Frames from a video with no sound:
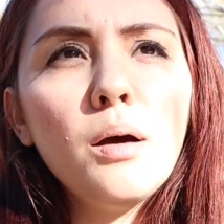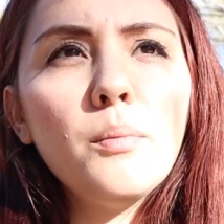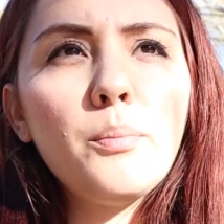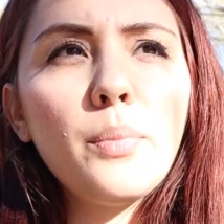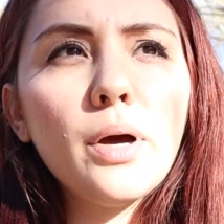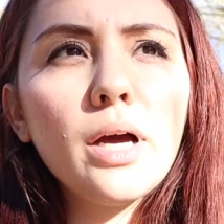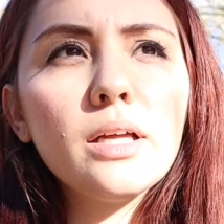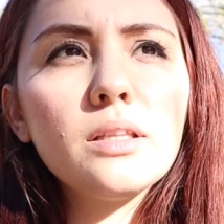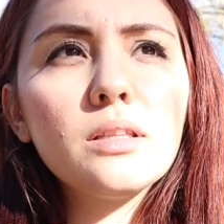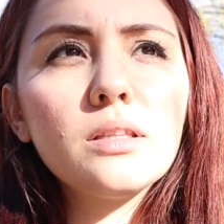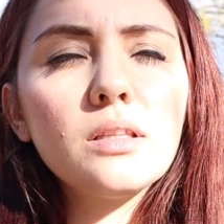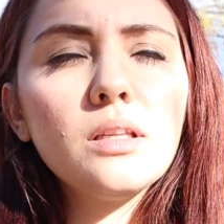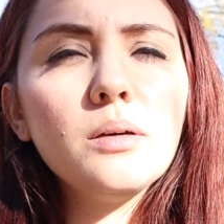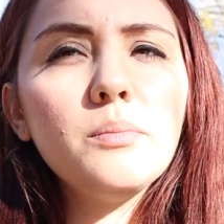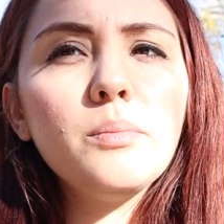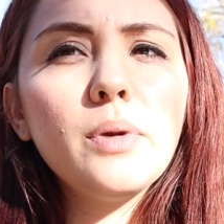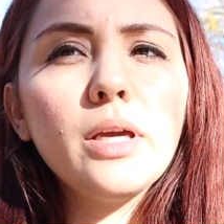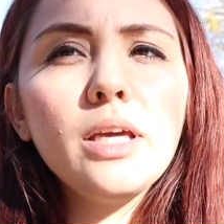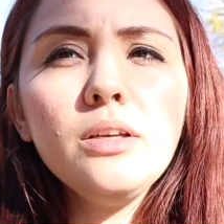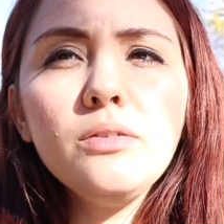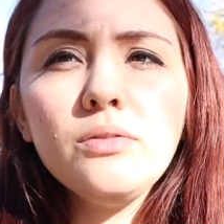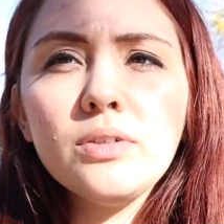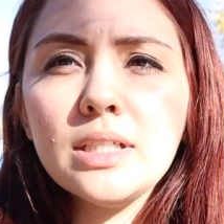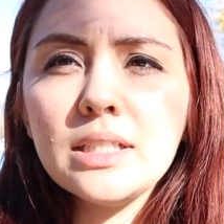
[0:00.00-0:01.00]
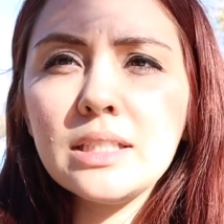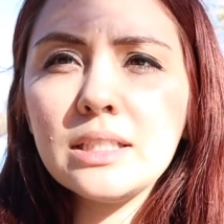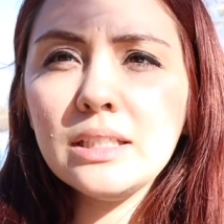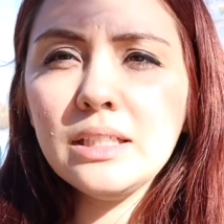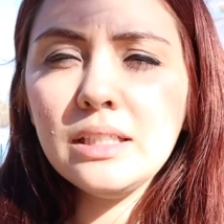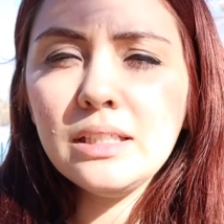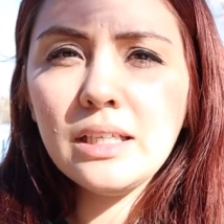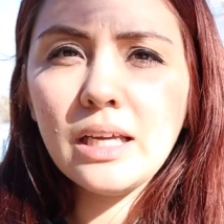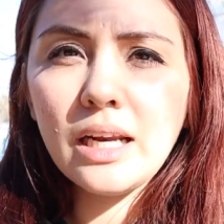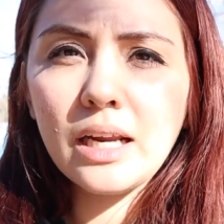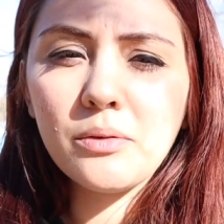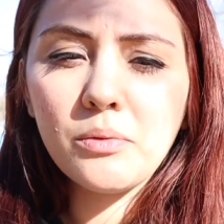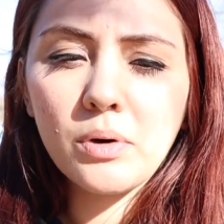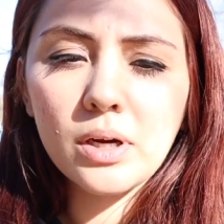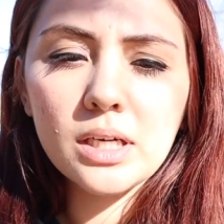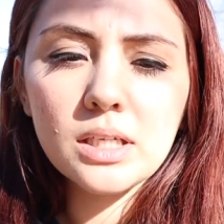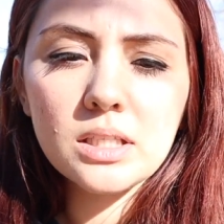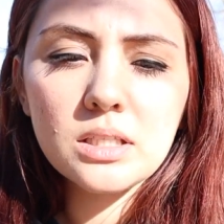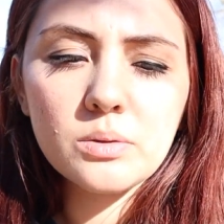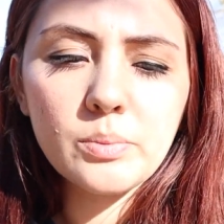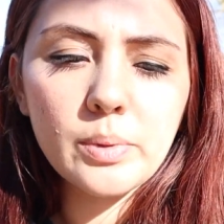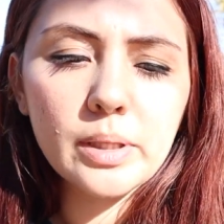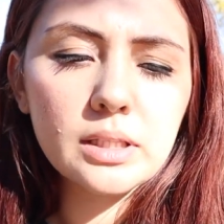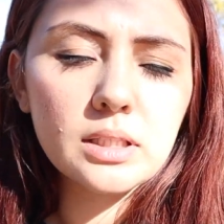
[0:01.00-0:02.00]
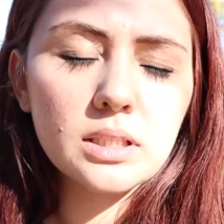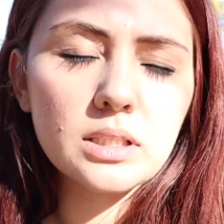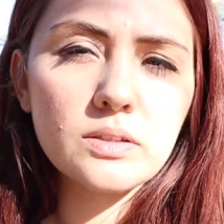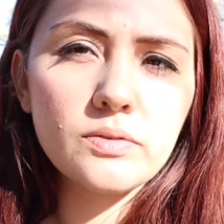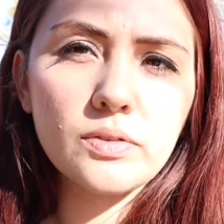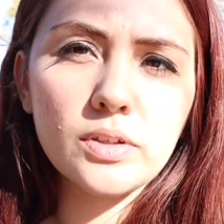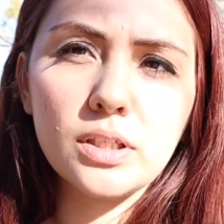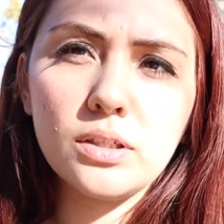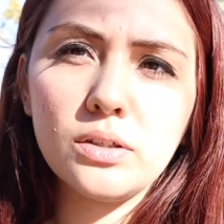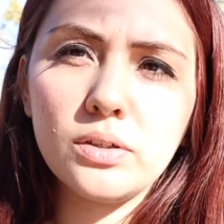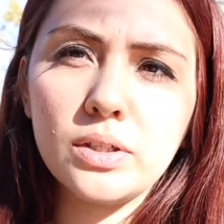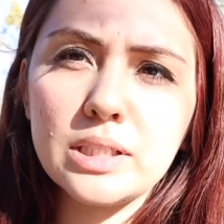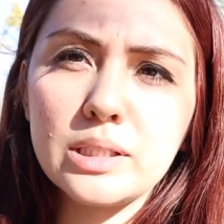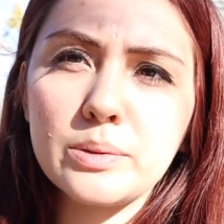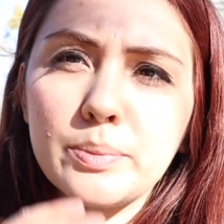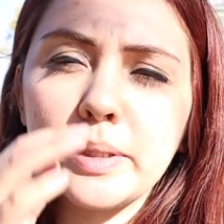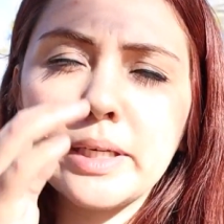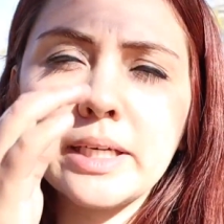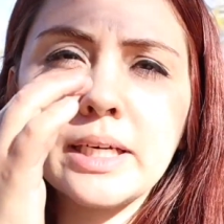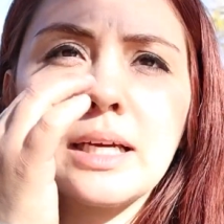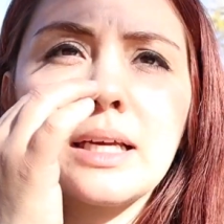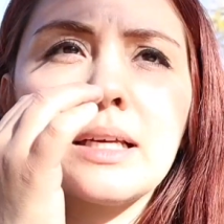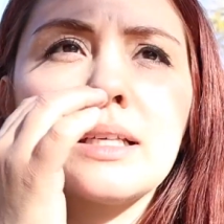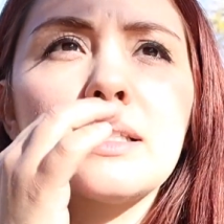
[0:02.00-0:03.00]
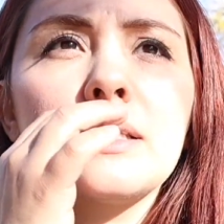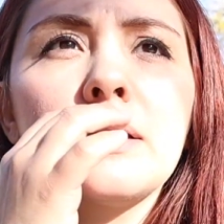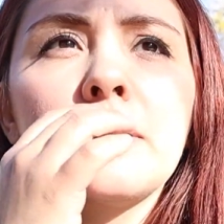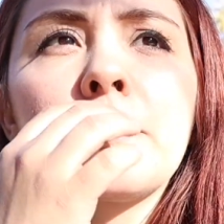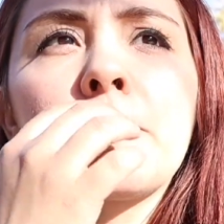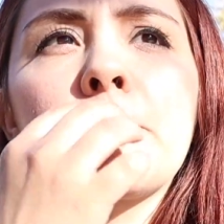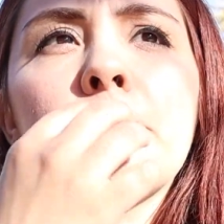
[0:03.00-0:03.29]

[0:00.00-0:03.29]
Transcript: But the main reason that I wanted to make this video is because